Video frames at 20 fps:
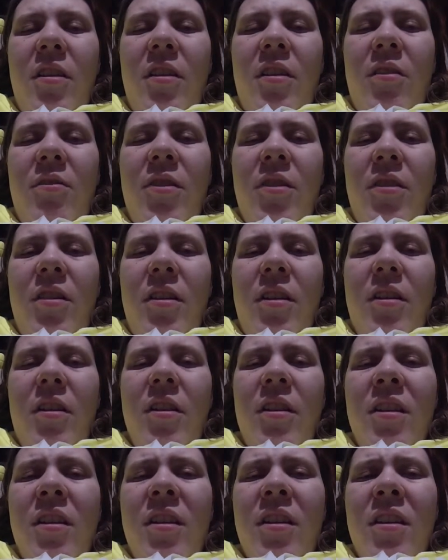and I feel like
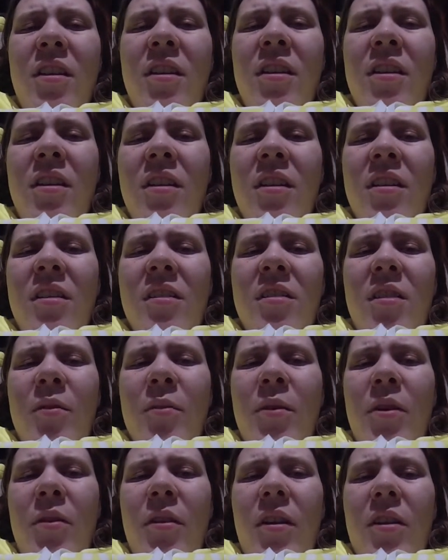
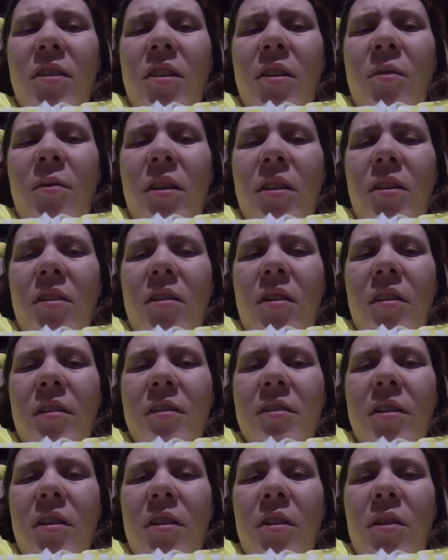somehow I taught my
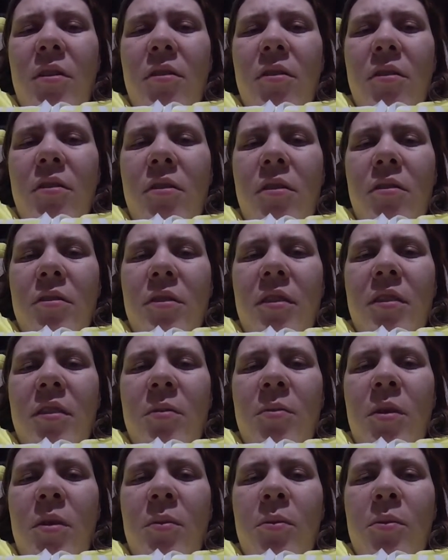dogs to glue their noses
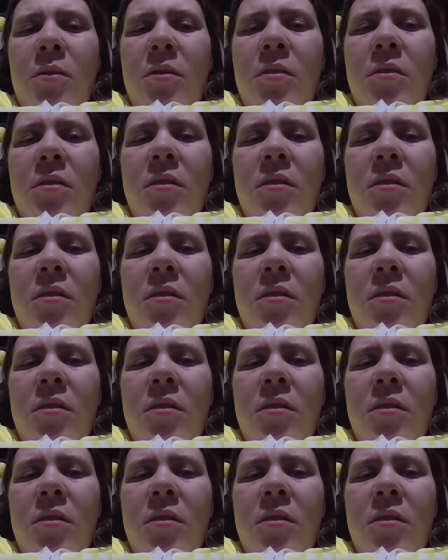to people.